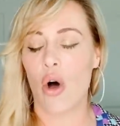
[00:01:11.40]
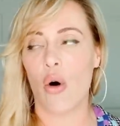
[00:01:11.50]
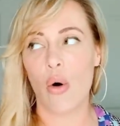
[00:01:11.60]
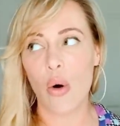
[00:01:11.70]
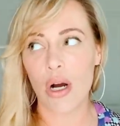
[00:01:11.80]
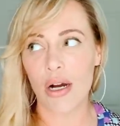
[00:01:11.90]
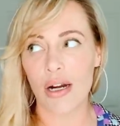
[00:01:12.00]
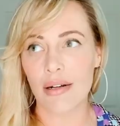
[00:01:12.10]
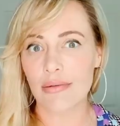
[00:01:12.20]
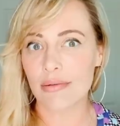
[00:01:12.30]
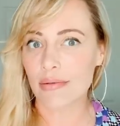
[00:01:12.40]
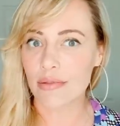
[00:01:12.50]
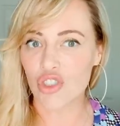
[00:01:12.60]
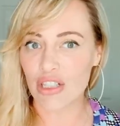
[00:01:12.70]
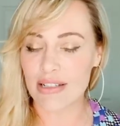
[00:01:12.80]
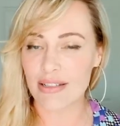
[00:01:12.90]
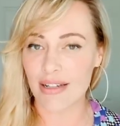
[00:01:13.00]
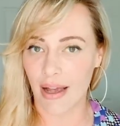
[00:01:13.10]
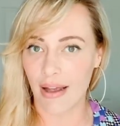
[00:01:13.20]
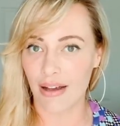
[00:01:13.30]
or just
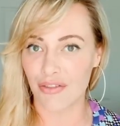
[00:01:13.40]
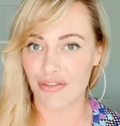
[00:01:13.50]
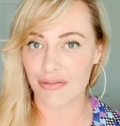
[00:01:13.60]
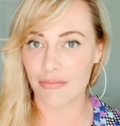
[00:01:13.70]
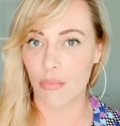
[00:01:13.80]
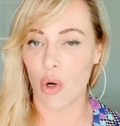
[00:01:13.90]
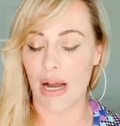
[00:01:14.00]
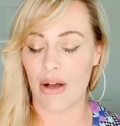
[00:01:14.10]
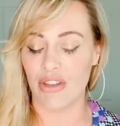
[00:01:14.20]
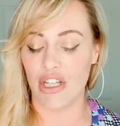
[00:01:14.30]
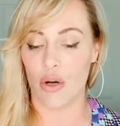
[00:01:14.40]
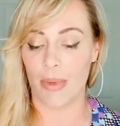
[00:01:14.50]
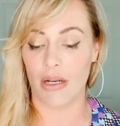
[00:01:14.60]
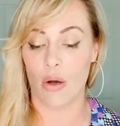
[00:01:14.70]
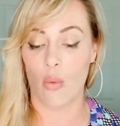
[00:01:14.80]
kind of more out in the open.